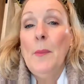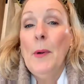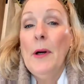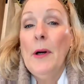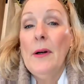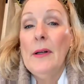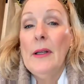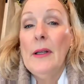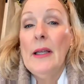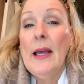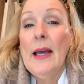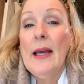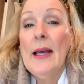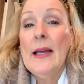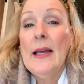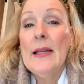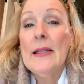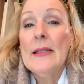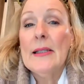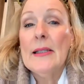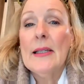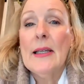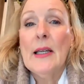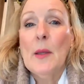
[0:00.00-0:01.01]
party
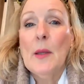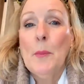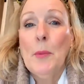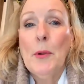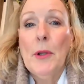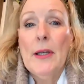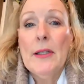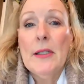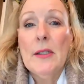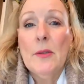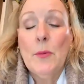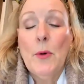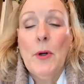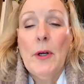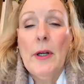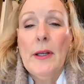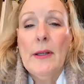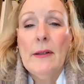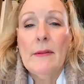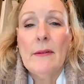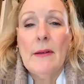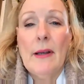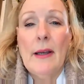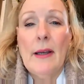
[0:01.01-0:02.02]
as like a
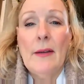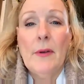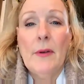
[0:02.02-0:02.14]
+1.